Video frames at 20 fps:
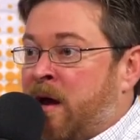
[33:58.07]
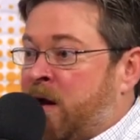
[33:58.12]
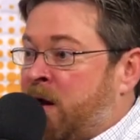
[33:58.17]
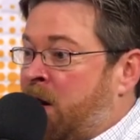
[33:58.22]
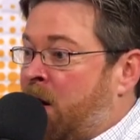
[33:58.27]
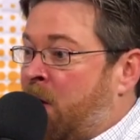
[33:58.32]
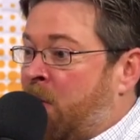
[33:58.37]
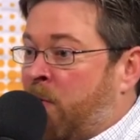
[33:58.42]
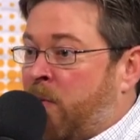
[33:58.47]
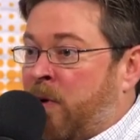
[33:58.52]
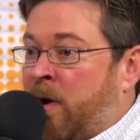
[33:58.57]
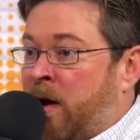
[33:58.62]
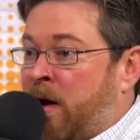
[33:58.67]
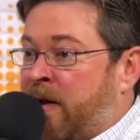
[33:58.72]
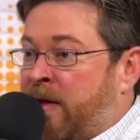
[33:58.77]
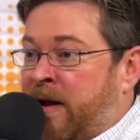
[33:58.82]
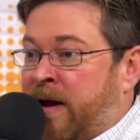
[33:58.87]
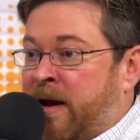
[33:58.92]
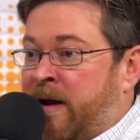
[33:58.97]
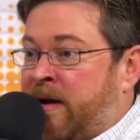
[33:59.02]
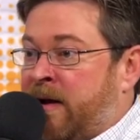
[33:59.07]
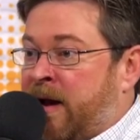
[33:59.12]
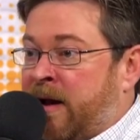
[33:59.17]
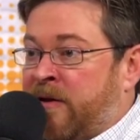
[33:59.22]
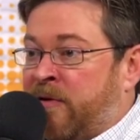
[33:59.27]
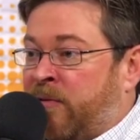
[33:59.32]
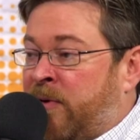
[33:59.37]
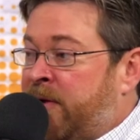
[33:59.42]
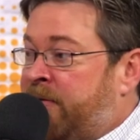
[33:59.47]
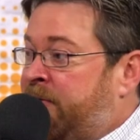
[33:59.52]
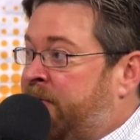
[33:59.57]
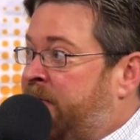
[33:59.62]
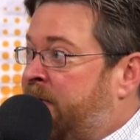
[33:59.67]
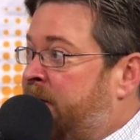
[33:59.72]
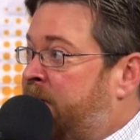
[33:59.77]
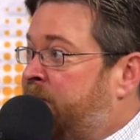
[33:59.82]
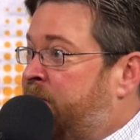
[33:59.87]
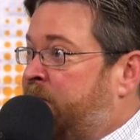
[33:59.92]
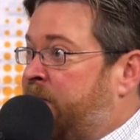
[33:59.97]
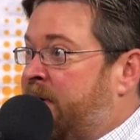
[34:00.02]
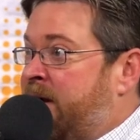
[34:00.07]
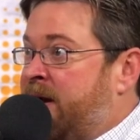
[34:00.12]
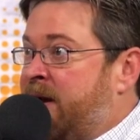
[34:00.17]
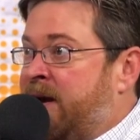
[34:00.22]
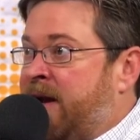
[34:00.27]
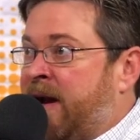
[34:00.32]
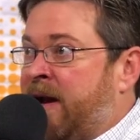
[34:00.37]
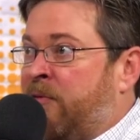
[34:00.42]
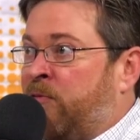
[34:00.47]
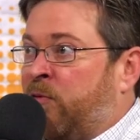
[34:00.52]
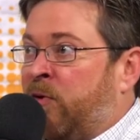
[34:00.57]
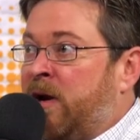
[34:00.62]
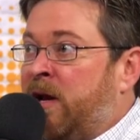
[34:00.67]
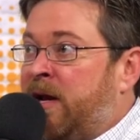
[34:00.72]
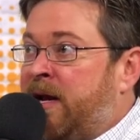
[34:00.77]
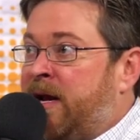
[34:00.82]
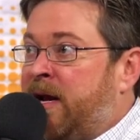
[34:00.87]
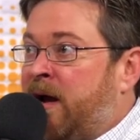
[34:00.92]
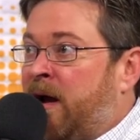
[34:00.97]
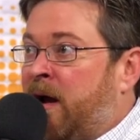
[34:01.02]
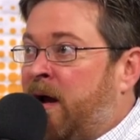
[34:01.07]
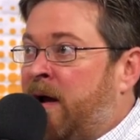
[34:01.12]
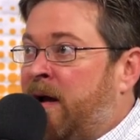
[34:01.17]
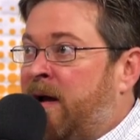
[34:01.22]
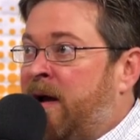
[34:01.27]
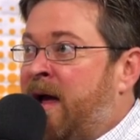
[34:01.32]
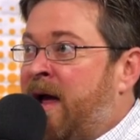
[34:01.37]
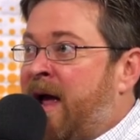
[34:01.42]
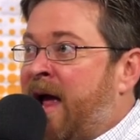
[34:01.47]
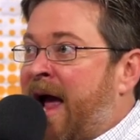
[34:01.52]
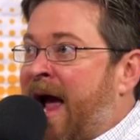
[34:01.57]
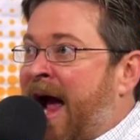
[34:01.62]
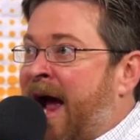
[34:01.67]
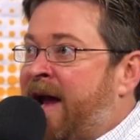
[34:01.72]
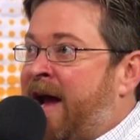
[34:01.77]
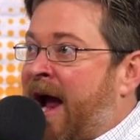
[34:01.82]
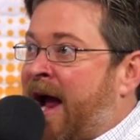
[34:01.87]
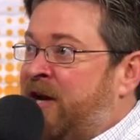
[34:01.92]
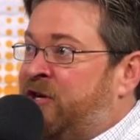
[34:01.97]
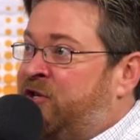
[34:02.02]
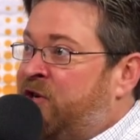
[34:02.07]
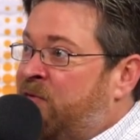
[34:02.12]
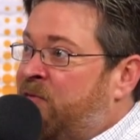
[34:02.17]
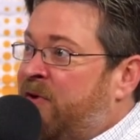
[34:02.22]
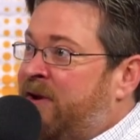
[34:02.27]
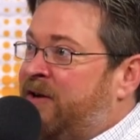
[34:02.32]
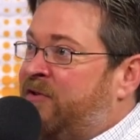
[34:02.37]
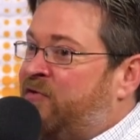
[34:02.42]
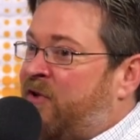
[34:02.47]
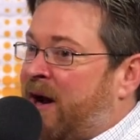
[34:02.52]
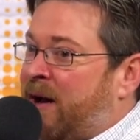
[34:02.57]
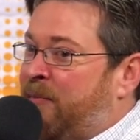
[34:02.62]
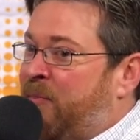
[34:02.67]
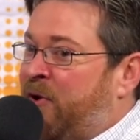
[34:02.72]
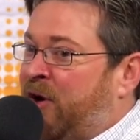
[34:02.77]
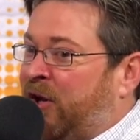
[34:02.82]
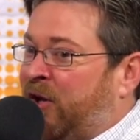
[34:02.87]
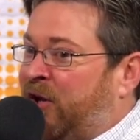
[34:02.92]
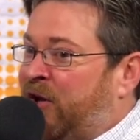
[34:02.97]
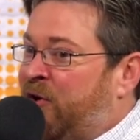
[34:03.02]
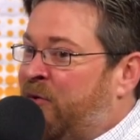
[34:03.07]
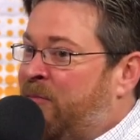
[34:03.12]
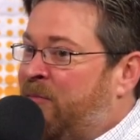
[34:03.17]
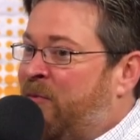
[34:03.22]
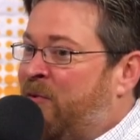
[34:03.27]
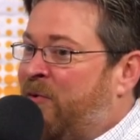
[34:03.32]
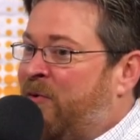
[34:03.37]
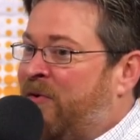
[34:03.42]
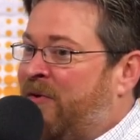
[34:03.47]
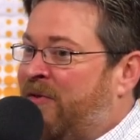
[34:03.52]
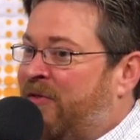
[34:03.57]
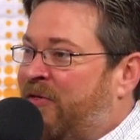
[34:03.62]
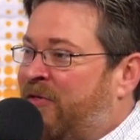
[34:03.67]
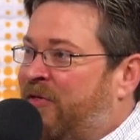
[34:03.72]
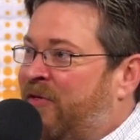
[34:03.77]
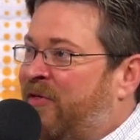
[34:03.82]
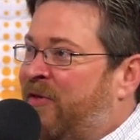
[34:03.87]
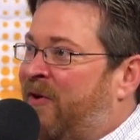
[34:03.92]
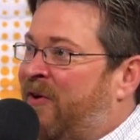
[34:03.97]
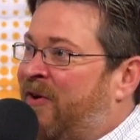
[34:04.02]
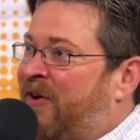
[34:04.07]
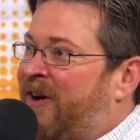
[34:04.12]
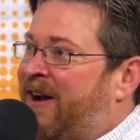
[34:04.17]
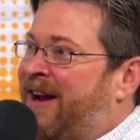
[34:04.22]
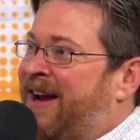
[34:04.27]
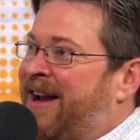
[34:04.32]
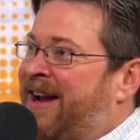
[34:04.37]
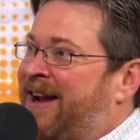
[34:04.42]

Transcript: you know, and the rest is history. And really, I generally try to put a little more thought